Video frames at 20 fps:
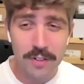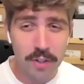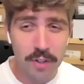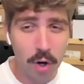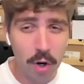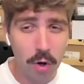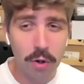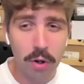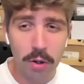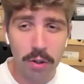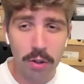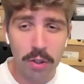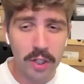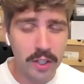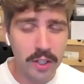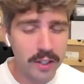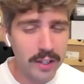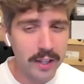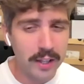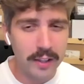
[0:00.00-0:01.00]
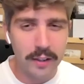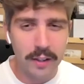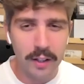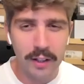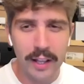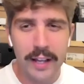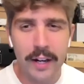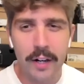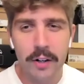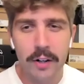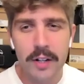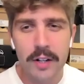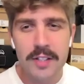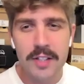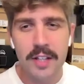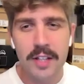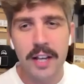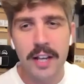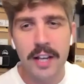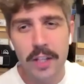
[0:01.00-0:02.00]
Doko cookie. The later into
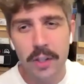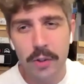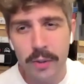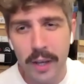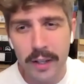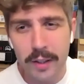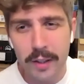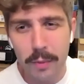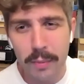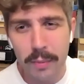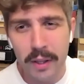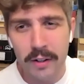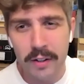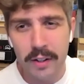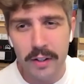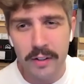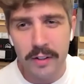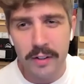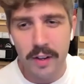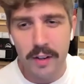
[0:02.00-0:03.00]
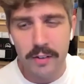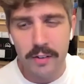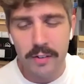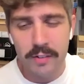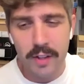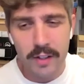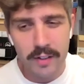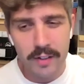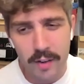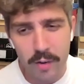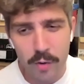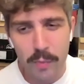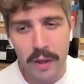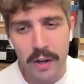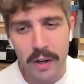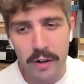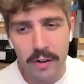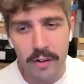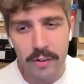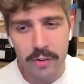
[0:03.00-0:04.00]
the night you get, the better they taste. They taste
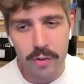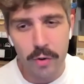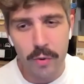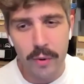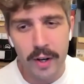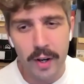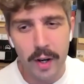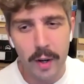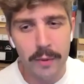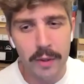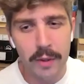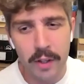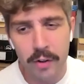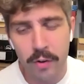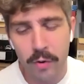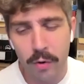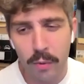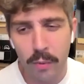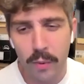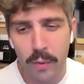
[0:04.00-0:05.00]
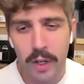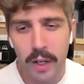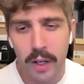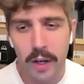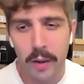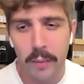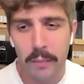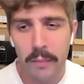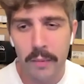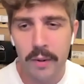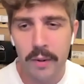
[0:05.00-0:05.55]
better at 2 a.m. than they do at 1 a.m.